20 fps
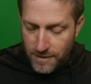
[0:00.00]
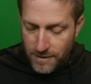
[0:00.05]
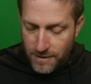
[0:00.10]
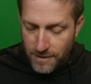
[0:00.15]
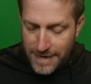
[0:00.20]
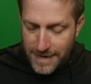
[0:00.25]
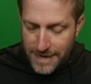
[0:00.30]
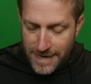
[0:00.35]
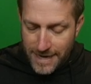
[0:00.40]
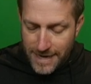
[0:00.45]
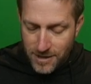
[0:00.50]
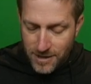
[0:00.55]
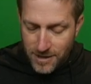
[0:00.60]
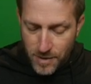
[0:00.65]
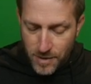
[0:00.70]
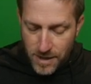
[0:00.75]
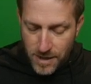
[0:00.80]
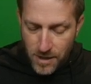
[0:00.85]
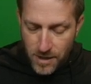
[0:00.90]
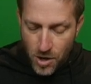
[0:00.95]
get it to
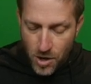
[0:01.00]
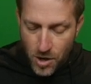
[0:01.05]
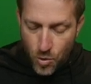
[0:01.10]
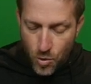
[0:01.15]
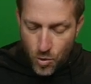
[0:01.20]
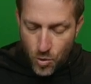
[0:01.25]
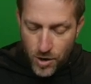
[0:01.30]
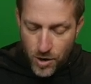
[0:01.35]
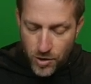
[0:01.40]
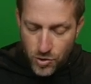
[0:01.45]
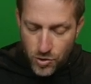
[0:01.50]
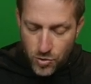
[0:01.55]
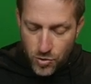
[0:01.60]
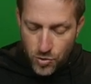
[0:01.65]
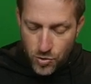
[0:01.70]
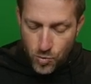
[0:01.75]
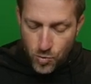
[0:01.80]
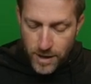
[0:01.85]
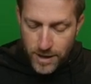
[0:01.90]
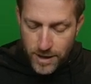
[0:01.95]
be what you
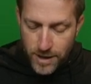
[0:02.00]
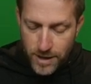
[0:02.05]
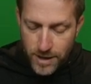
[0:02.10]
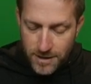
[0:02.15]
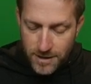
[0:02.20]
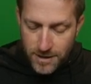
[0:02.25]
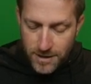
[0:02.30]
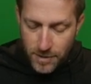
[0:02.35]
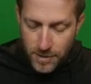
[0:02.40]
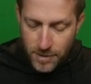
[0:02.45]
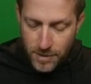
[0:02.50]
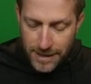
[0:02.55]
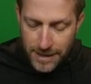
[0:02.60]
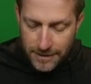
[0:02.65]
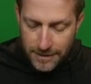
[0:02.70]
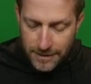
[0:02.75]
want it to be.